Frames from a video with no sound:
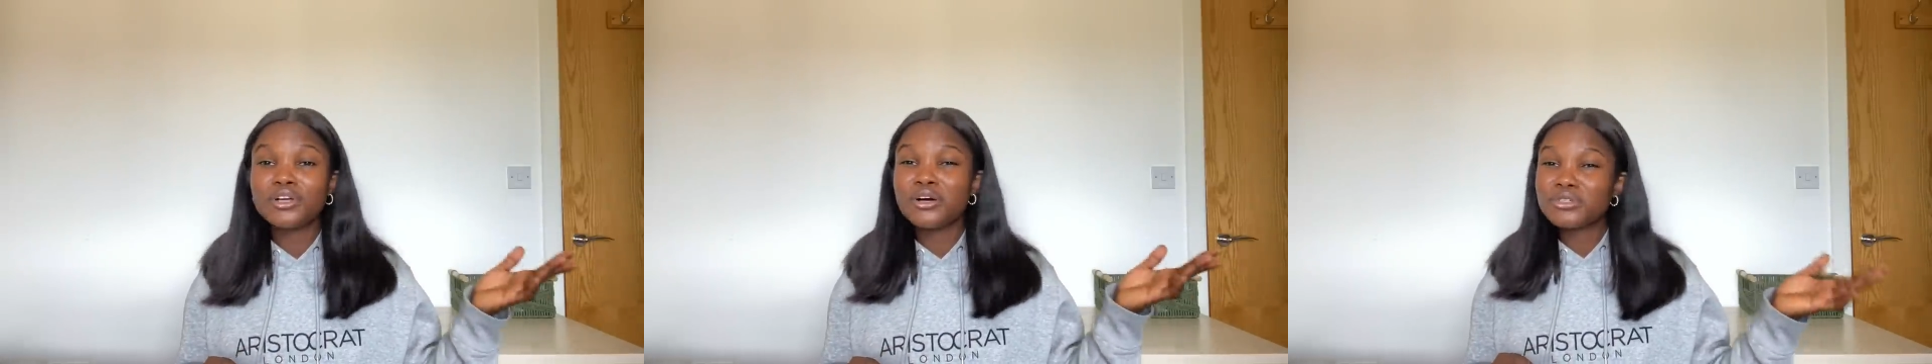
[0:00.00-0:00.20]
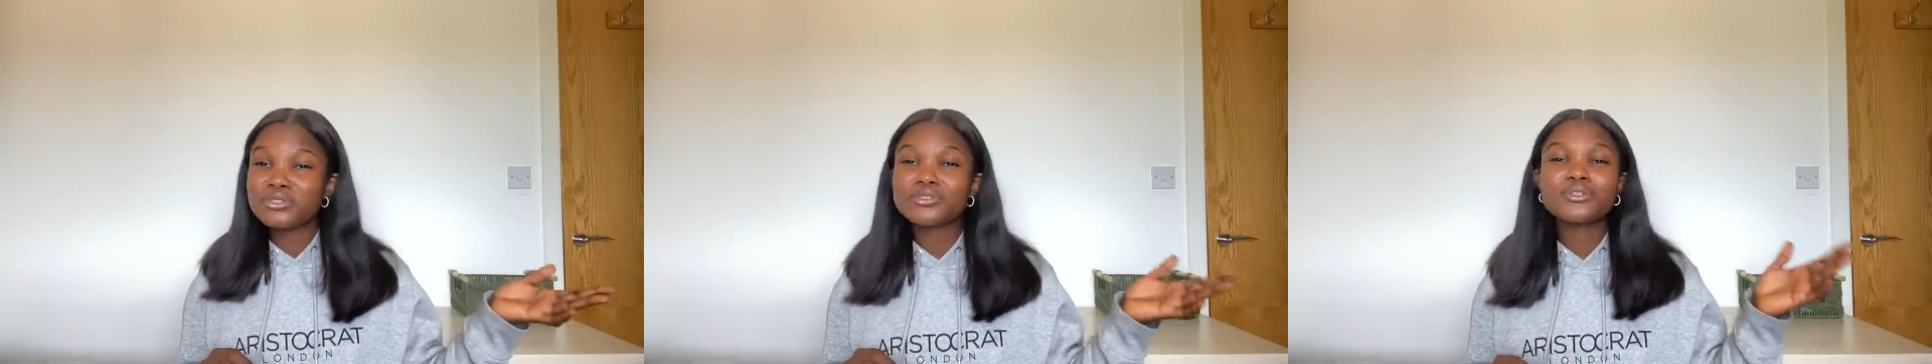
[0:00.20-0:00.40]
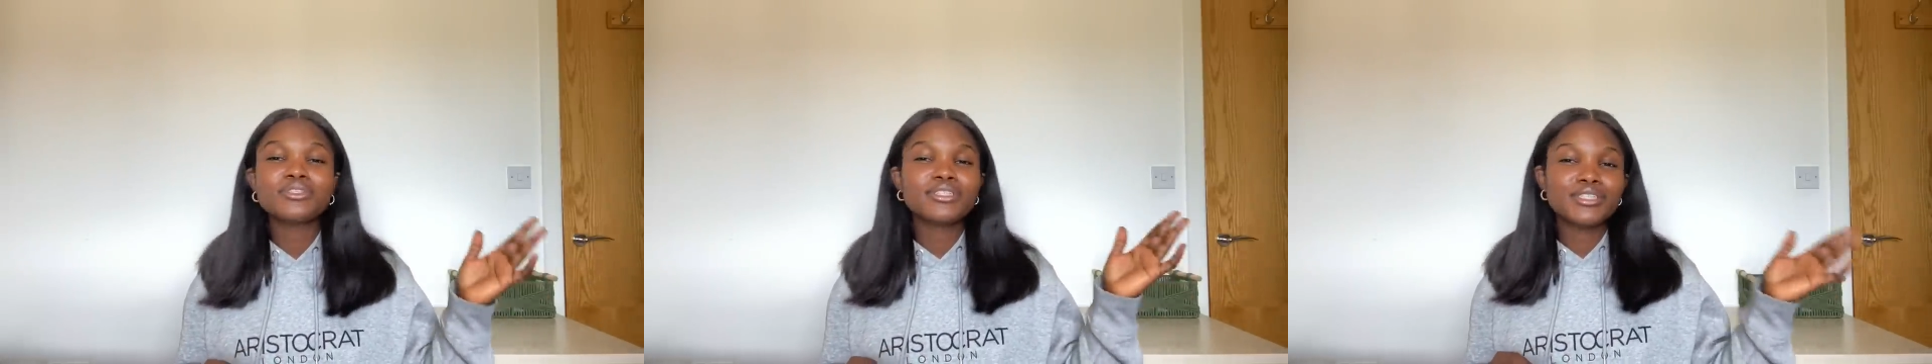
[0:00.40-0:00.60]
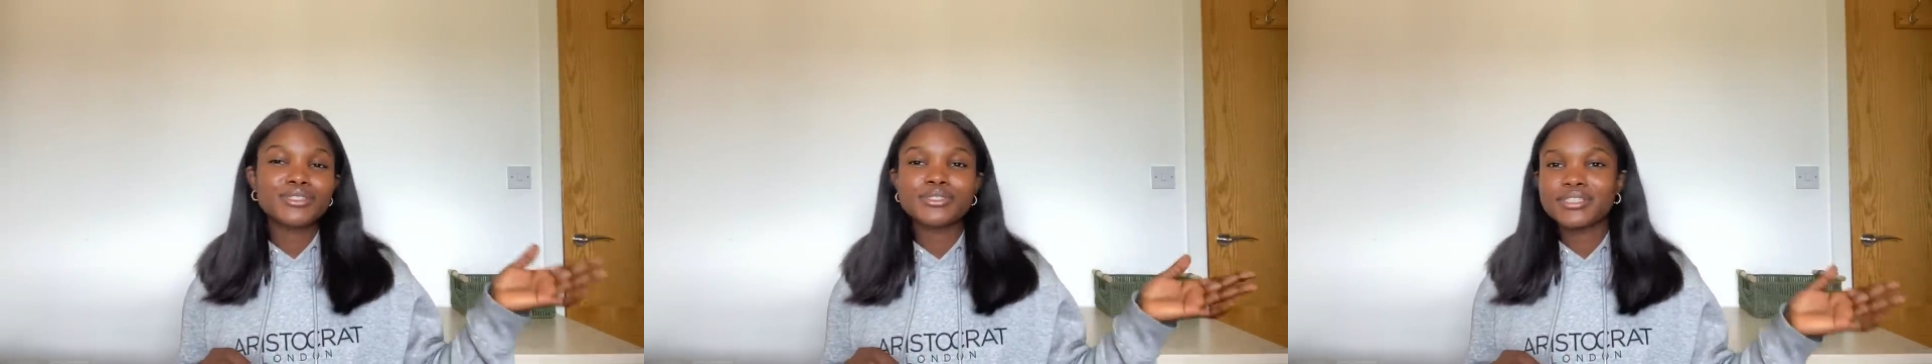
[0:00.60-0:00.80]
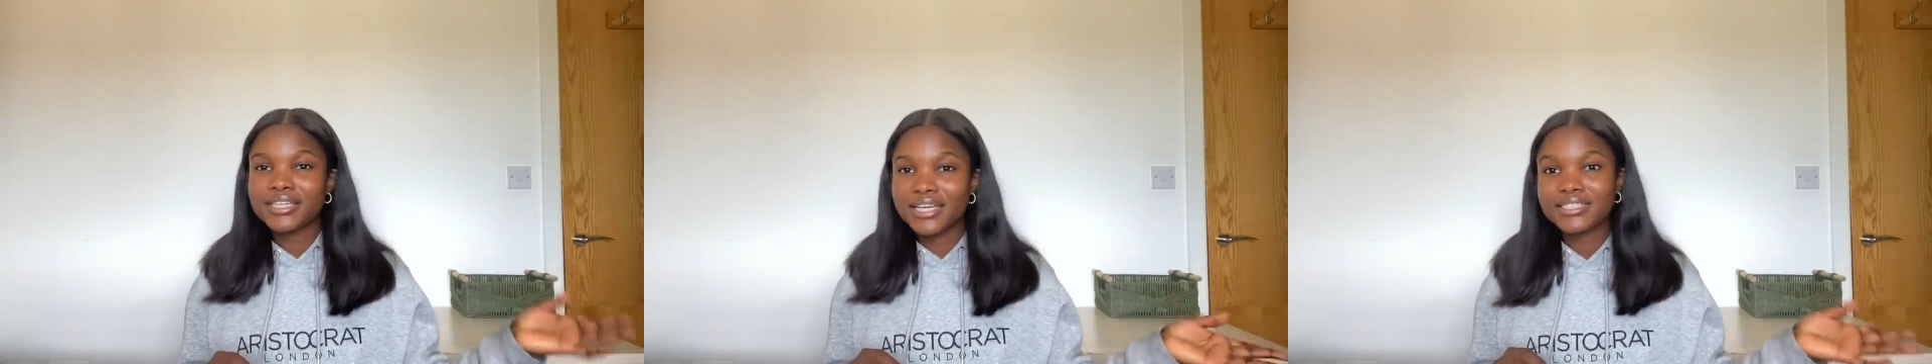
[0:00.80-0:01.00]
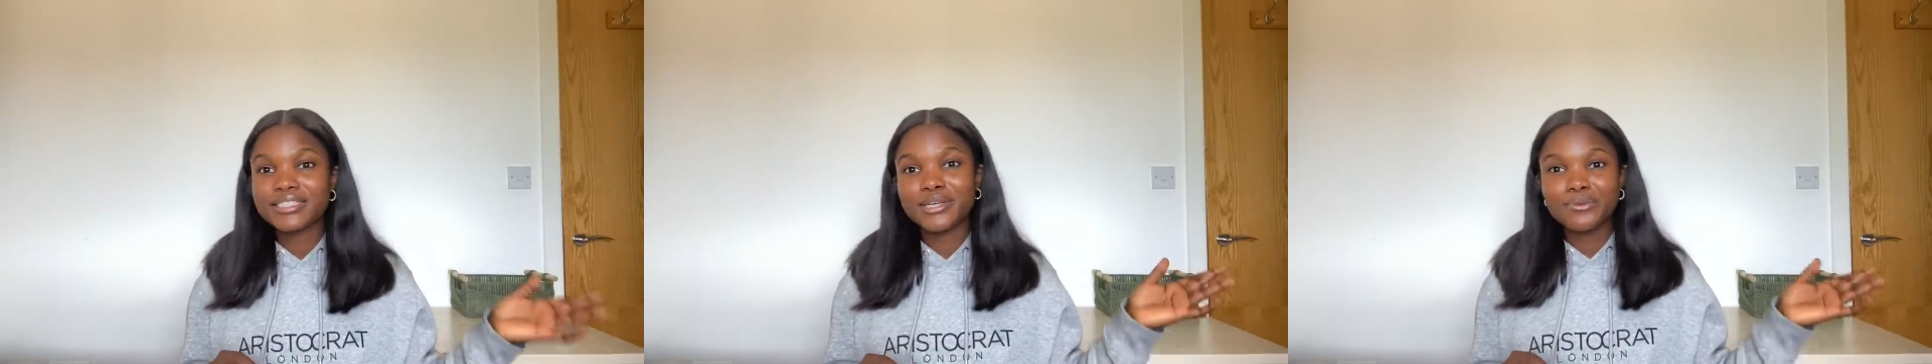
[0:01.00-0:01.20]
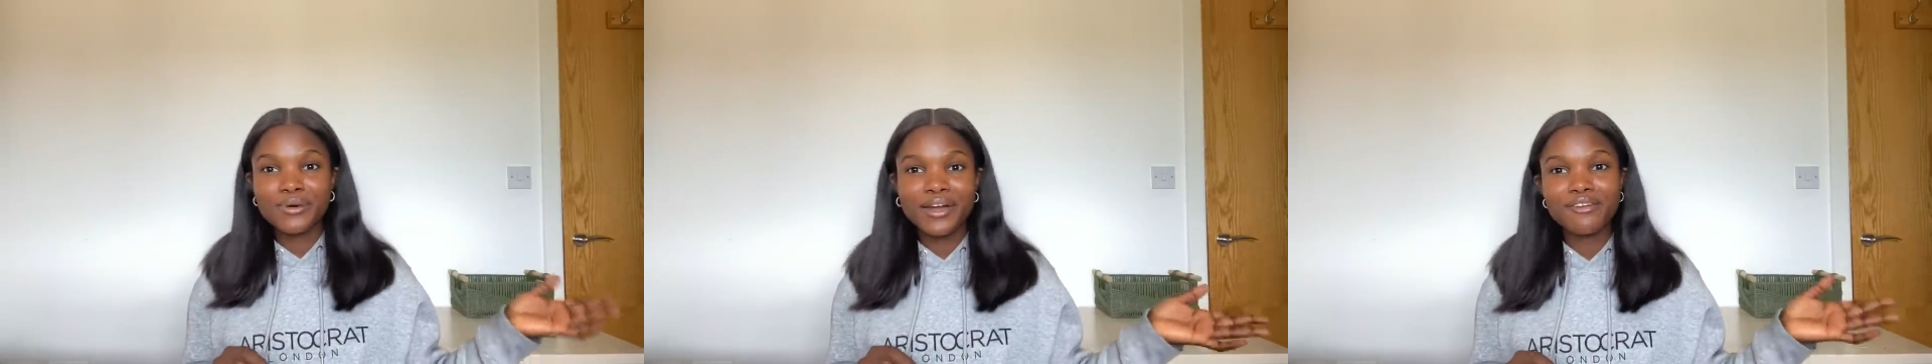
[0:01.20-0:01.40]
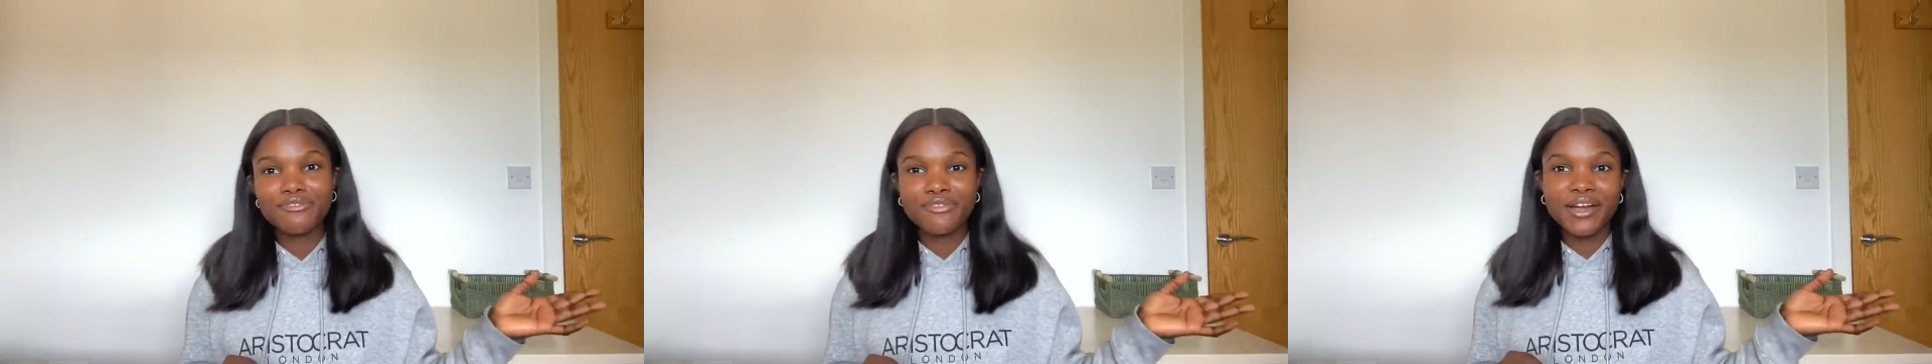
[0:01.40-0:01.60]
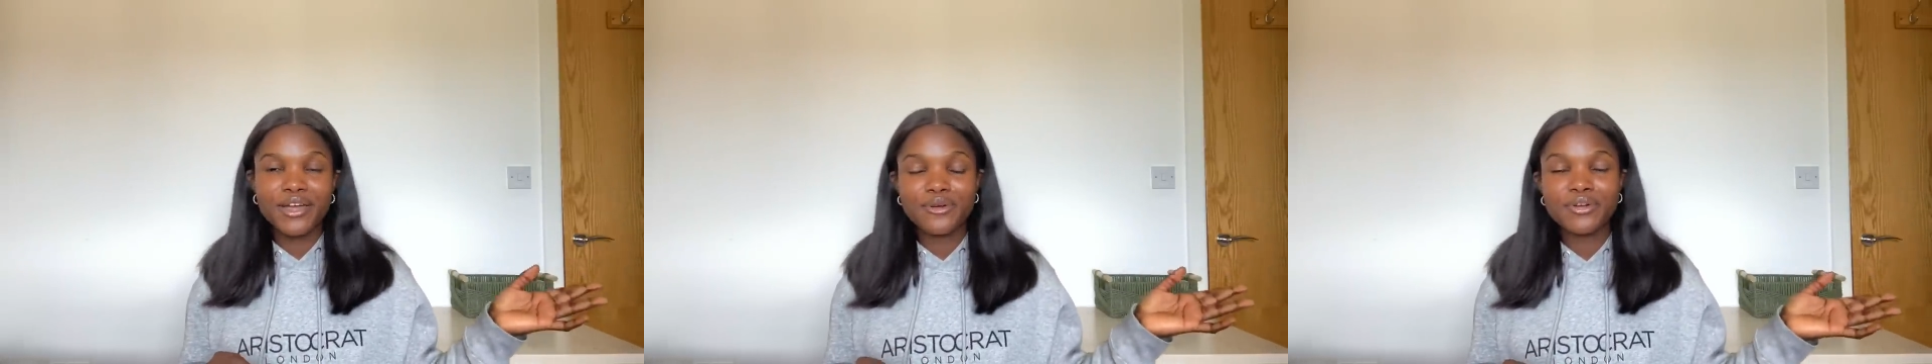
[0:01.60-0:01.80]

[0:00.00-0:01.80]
also need to get a wi-fi